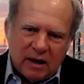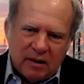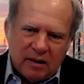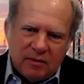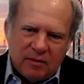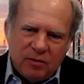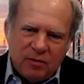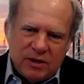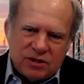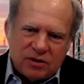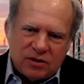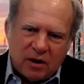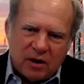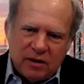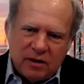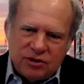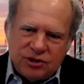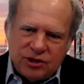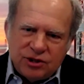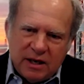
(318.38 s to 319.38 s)
We
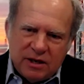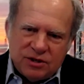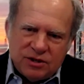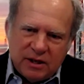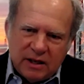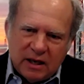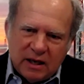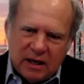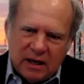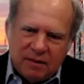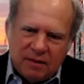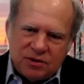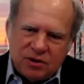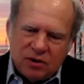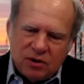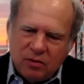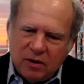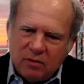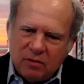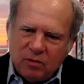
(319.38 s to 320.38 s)
started changing
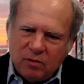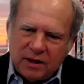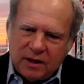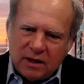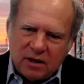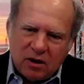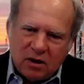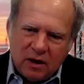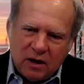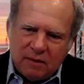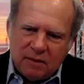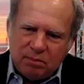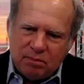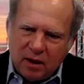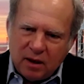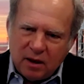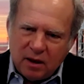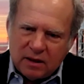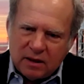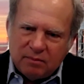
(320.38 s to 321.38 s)
to what they call a
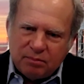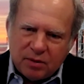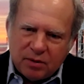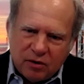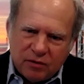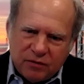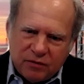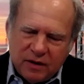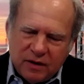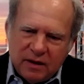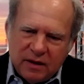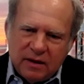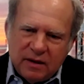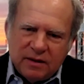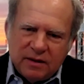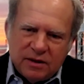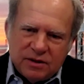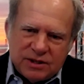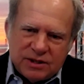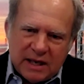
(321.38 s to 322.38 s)
plug and perf
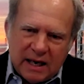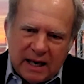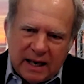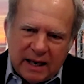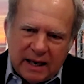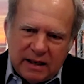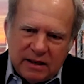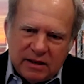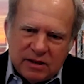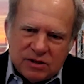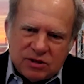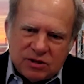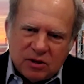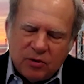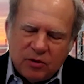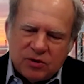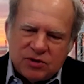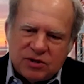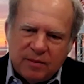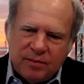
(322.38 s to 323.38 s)
design. And so
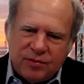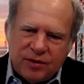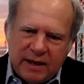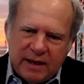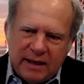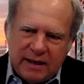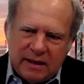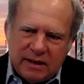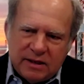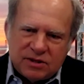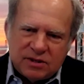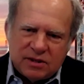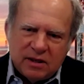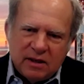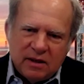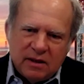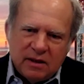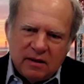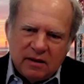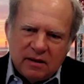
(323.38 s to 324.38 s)
there's some things
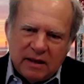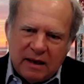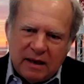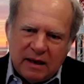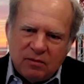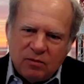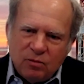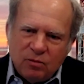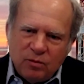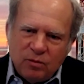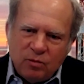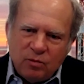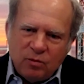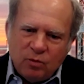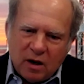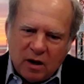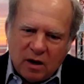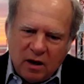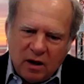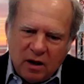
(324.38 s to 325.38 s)
that
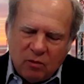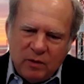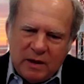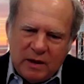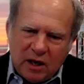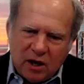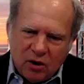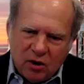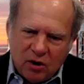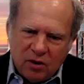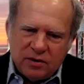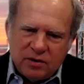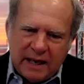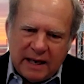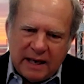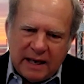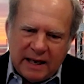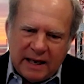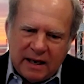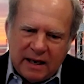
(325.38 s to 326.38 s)
we learned
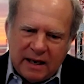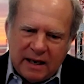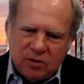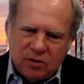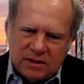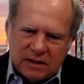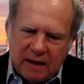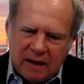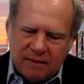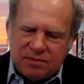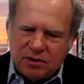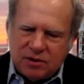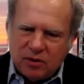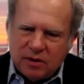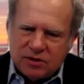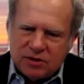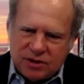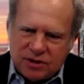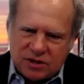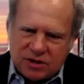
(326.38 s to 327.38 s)
how to adopt to
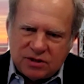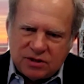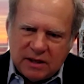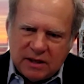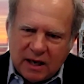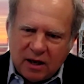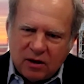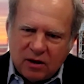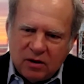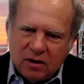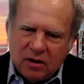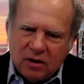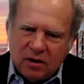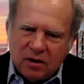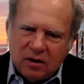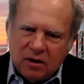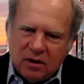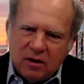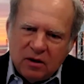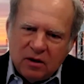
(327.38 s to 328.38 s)
a $60
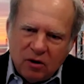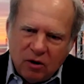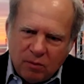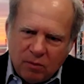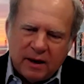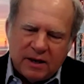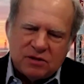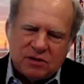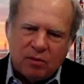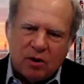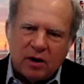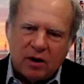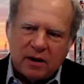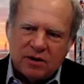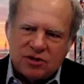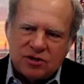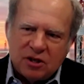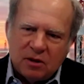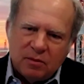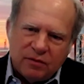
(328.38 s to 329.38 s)
all price
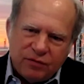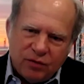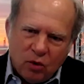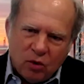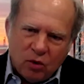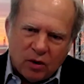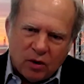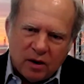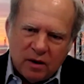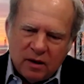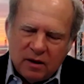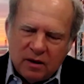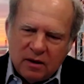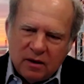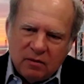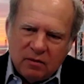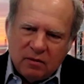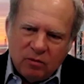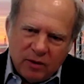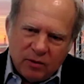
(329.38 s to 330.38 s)
market. So before
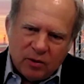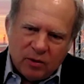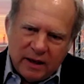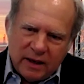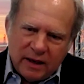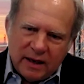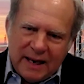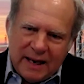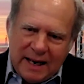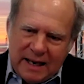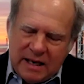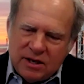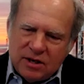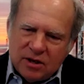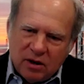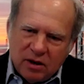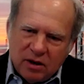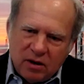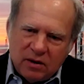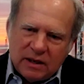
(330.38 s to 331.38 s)
we were in an $80 to
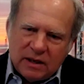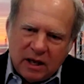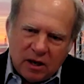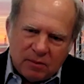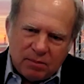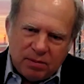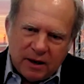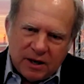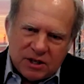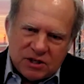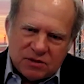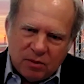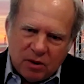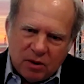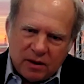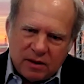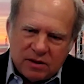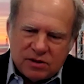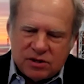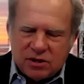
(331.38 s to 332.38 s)
$100 price
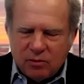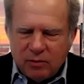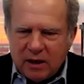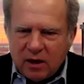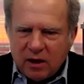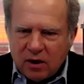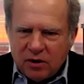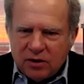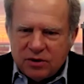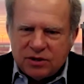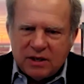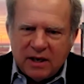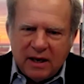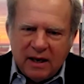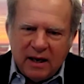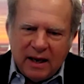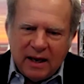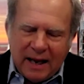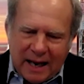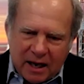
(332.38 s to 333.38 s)
market. So we learned
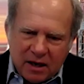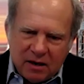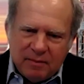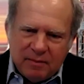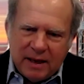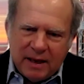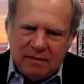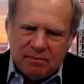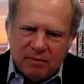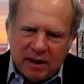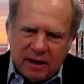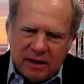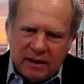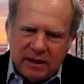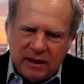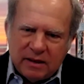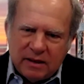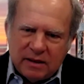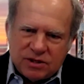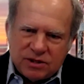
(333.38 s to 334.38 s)
how to make
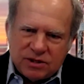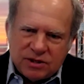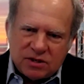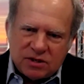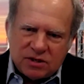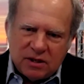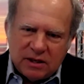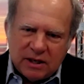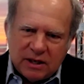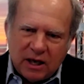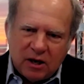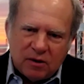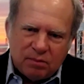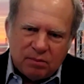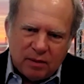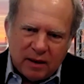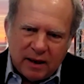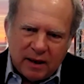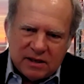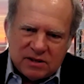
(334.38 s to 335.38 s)
money in a $60
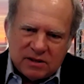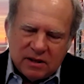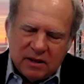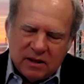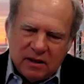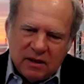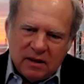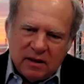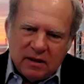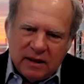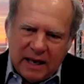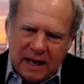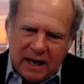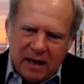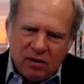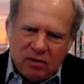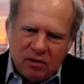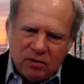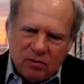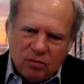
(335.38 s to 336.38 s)
price.
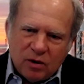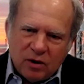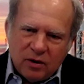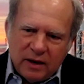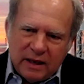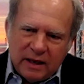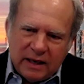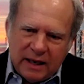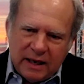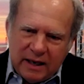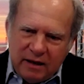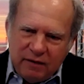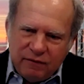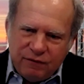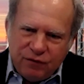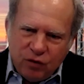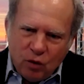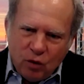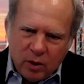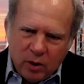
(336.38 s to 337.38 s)
Now we're in a
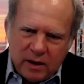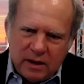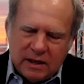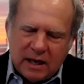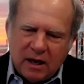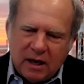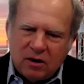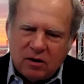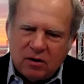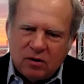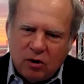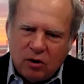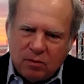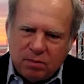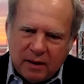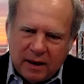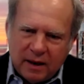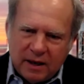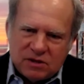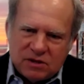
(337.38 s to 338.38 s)
$40 all
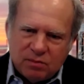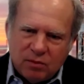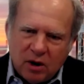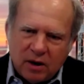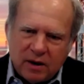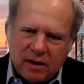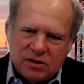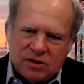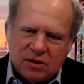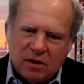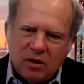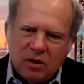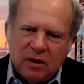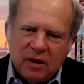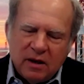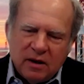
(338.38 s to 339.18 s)
price market. So